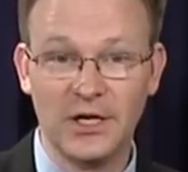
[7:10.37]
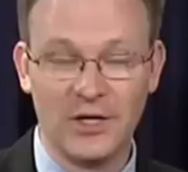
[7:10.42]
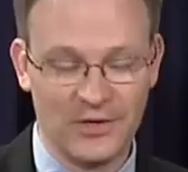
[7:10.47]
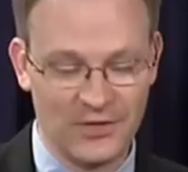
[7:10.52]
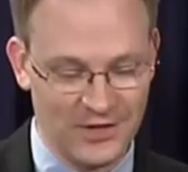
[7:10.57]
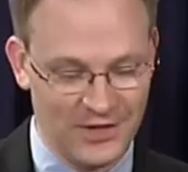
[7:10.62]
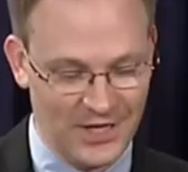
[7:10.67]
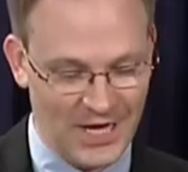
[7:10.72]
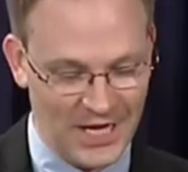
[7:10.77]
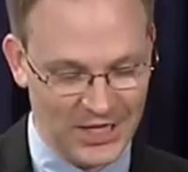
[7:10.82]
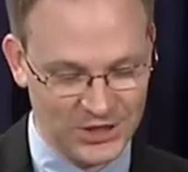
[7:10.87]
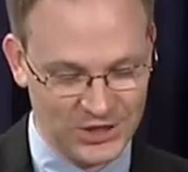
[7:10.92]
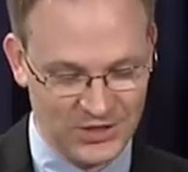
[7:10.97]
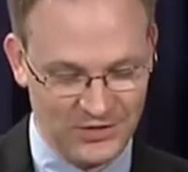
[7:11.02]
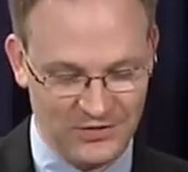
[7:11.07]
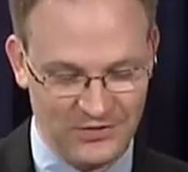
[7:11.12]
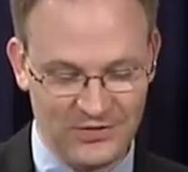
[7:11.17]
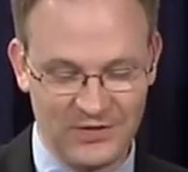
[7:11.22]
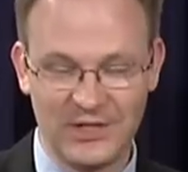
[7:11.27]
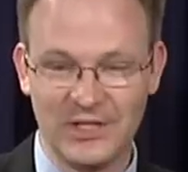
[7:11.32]
The
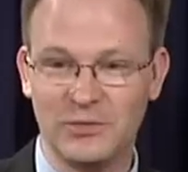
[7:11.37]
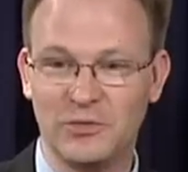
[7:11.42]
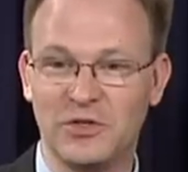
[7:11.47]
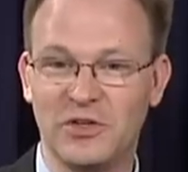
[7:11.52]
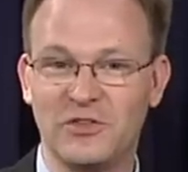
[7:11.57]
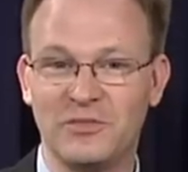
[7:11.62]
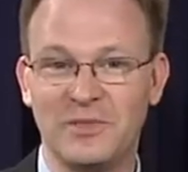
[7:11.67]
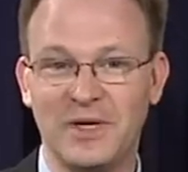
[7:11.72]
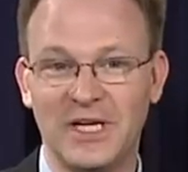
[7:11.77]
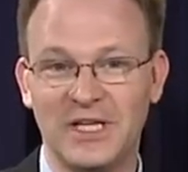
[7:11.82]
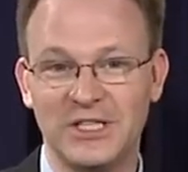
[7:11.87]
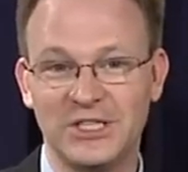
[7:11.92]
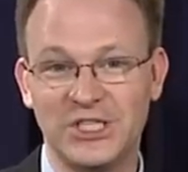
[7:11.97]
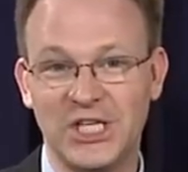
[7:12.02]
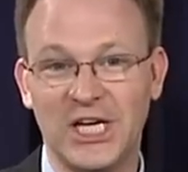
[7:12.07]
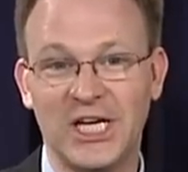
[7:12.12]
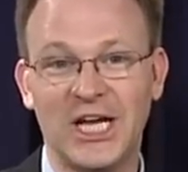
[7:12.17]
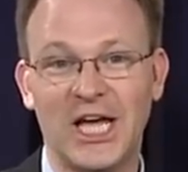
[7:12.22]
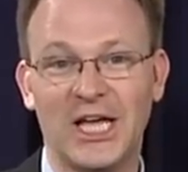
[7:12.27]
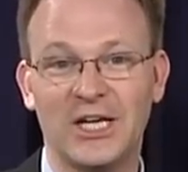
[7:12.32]
agency that would have made
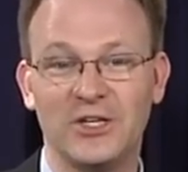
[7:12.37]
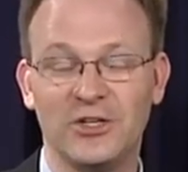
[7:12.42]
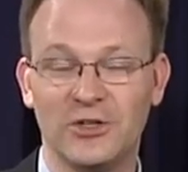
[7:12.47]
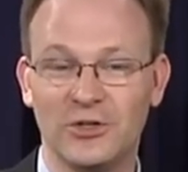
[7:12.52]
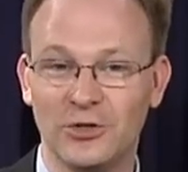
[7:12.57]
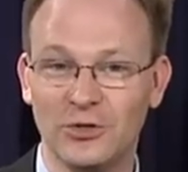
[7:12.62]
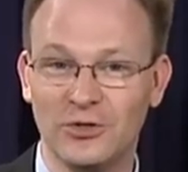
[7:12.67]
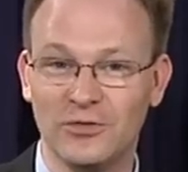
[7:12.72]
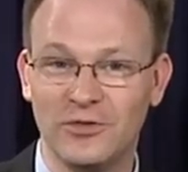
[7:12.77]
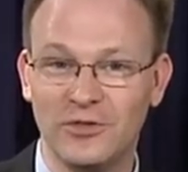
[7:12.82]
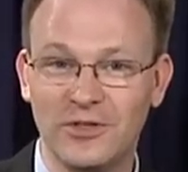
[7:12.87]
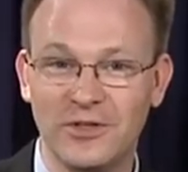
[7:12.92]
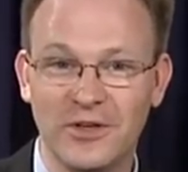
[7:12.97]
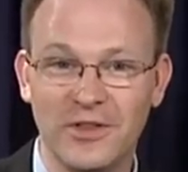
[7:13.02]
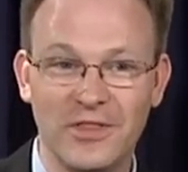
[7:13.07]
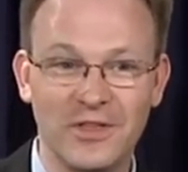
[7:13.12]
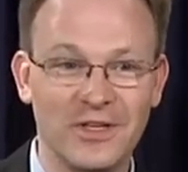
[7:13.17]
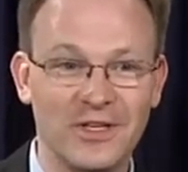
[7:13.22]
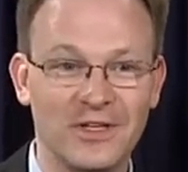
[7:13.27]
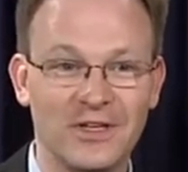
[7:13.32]
J. Edgar Hoover,
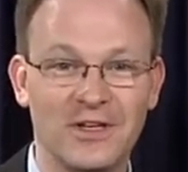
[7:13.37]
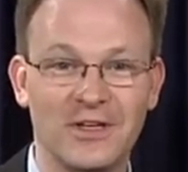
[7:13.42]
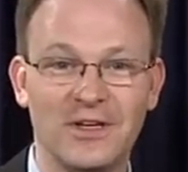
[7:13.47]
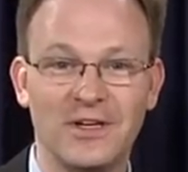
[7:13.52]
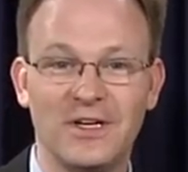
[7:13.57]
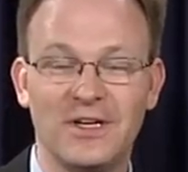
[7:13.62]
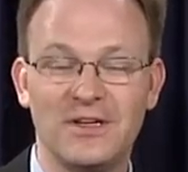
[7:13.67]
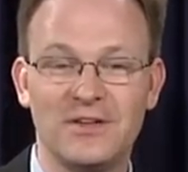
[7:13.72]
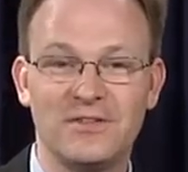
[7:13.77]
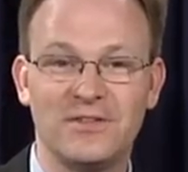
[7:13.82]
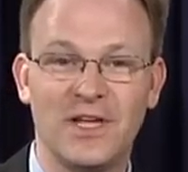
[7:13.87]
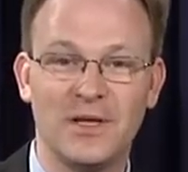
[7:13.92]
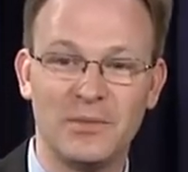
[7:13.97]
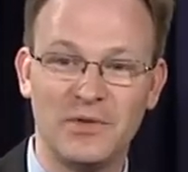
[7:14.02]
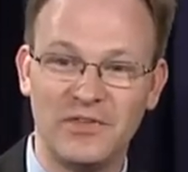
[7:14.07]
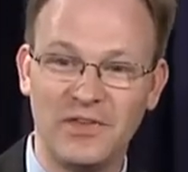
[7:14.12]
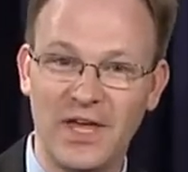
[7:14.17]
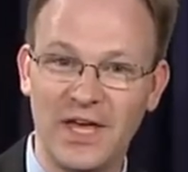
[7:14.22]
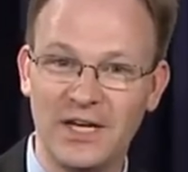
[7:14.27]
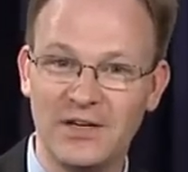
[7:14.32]
the
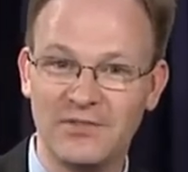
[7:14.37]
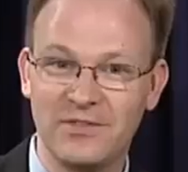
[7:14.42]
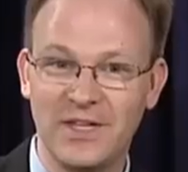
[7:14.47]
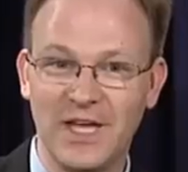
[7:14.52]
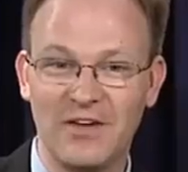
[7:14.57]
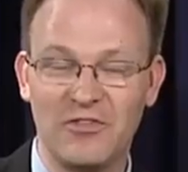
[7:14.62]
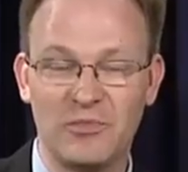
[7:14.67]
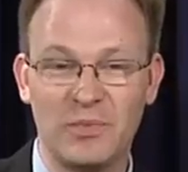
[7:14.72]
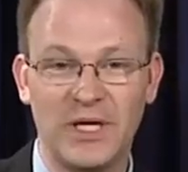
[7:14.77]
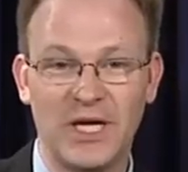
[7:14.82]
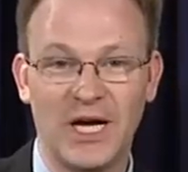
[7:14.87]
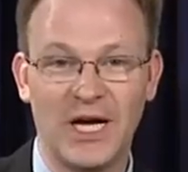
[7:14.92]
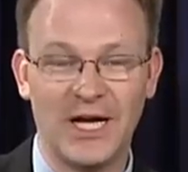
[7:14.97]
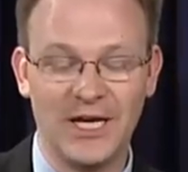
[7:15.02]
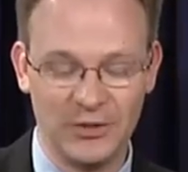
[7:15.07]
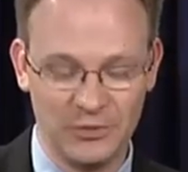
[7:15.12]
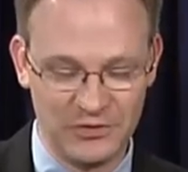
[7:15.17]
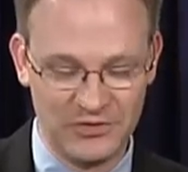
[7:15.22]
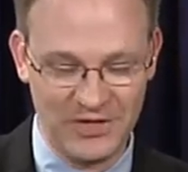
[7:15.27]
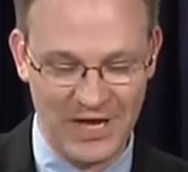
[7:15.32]
famous head of the FBI
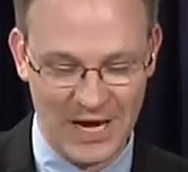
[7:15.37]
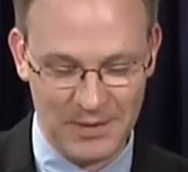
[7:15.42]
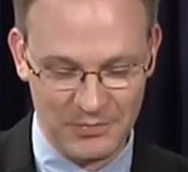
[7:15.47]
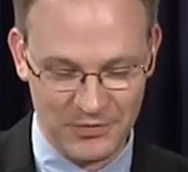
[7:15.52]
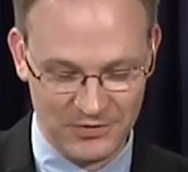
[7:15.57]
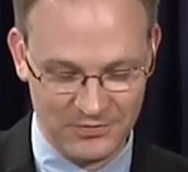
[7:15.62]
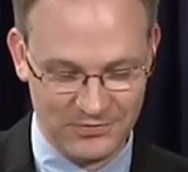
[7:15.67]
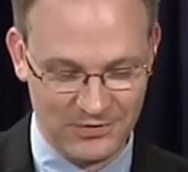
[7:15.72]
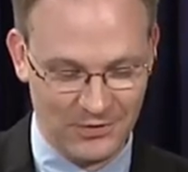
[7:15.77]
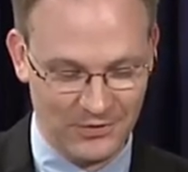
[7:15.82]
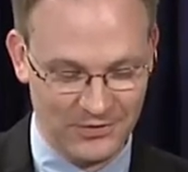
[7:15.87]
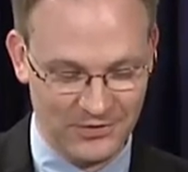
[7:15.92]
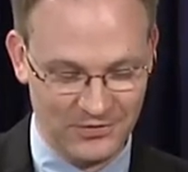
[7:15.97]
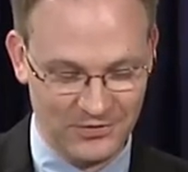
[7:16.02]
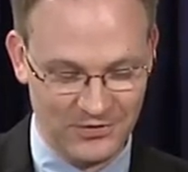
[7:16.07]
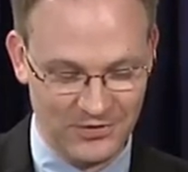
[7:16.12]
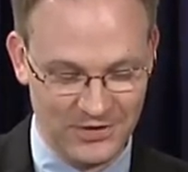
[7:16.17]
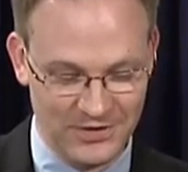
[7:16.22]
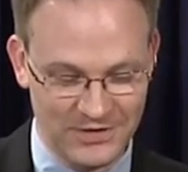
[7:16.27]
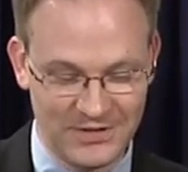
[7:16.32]
who tapped the phone of
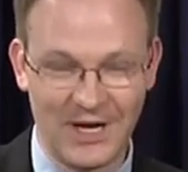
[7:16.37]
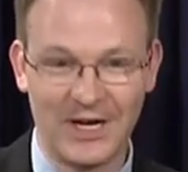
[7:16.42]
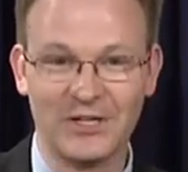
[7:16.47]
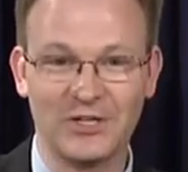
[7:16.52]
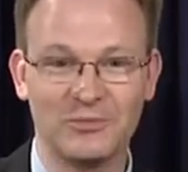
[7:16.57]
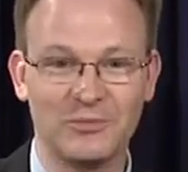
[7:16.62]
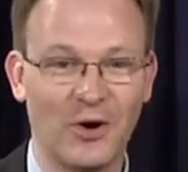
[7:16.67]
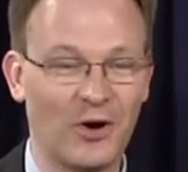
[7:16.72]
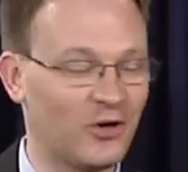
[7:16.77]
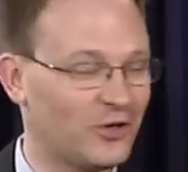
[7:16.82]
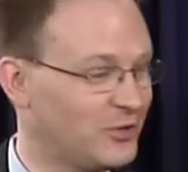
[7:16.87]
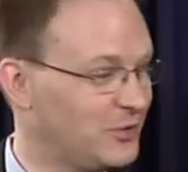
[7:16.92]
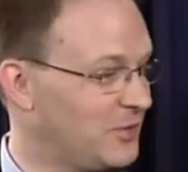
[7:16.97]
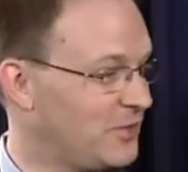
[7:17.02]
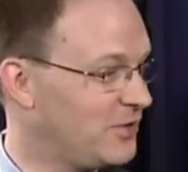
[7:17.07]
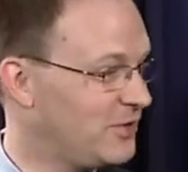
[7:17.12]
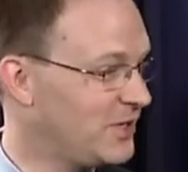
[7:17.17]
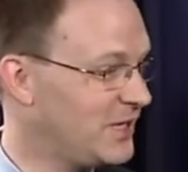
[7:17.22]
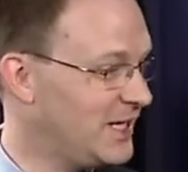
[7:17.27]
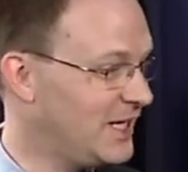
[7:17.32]
Dr. Martin
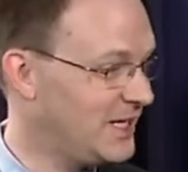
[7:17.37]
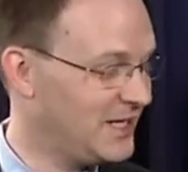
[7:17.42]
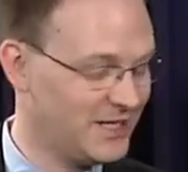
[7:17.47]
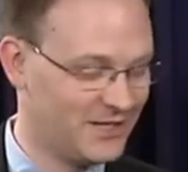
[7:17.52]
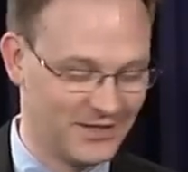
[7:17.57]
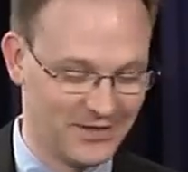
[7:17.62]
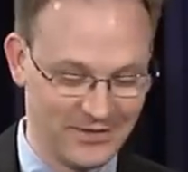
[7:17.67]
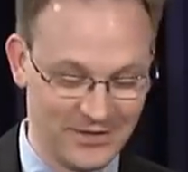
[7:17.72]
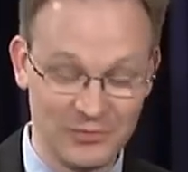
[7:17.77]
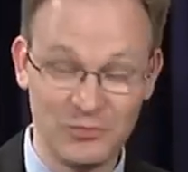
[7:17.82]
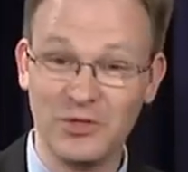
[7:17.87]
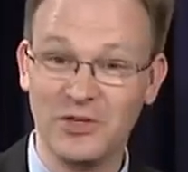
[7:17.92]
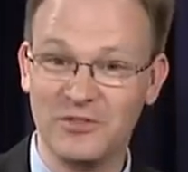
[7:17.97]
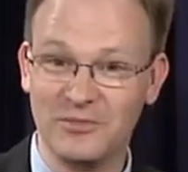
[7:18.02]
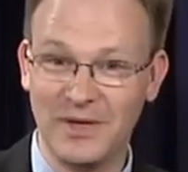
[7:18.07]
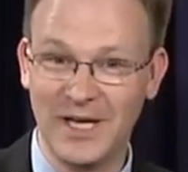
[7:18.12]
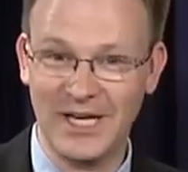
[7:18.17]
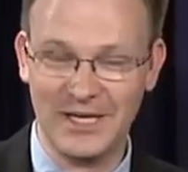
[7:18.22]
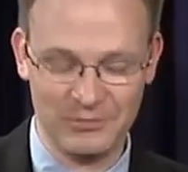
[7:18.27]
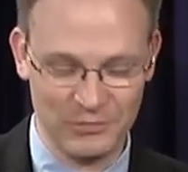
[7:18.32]
Luther King, that would have
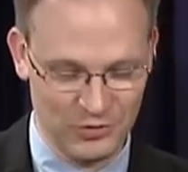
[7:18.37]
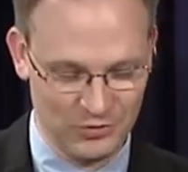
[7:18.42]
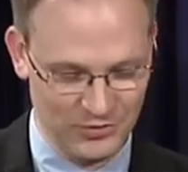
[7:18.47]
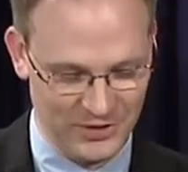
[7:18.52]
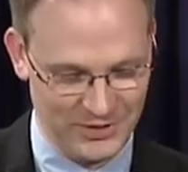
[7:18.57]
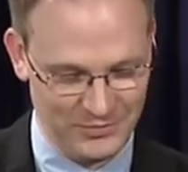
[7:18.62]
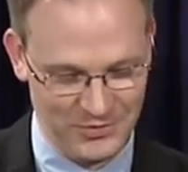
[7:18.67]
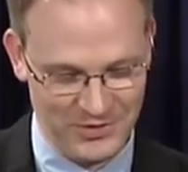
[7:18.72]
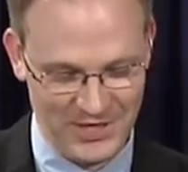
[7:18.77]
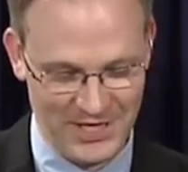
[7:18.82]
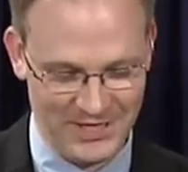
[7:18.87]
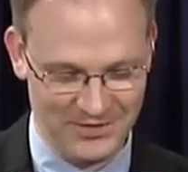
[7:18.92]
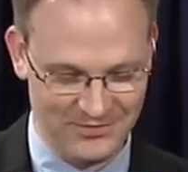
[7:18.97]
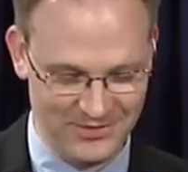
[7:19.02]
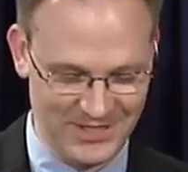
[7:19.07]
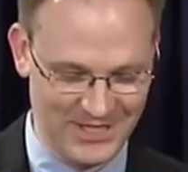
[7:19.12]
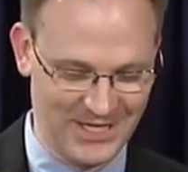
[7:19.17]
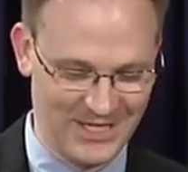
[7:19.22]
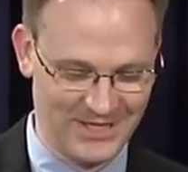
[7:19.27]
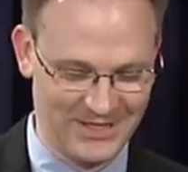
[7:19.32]
made him green with
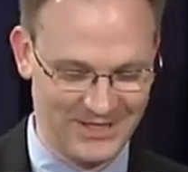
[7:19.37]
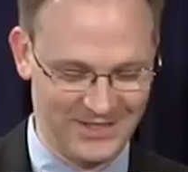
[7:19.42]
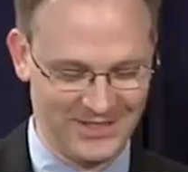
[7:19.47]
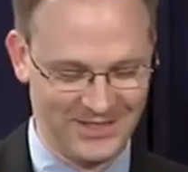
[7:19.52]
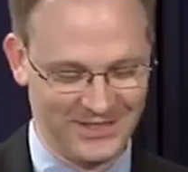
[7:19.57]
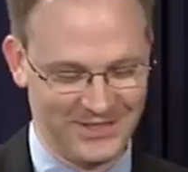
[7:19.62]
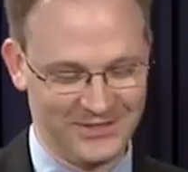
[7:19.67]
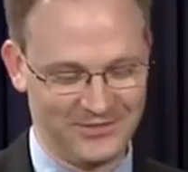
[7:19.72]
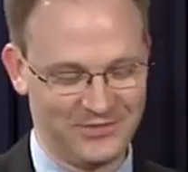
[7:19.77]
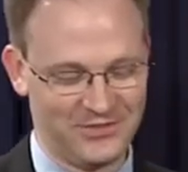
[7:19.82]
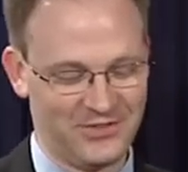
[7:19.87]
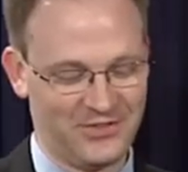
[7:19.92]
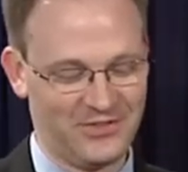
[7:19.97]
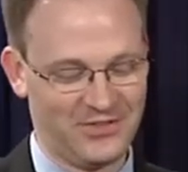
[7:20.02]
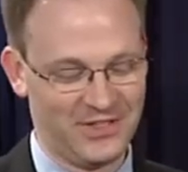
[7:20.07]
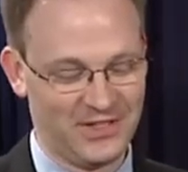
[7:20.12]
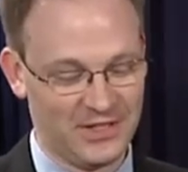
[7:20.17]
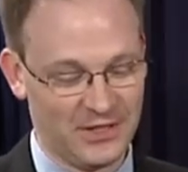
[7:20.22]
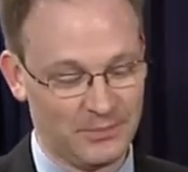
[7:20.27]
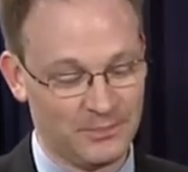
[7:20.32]
envy had he lived to
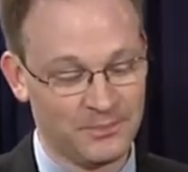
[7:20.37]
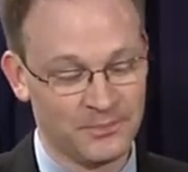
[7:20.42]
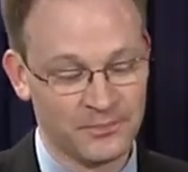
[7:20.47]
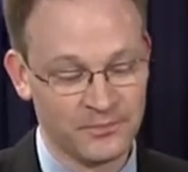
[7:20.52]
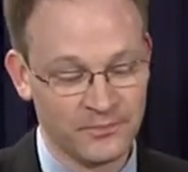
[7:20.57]
see them.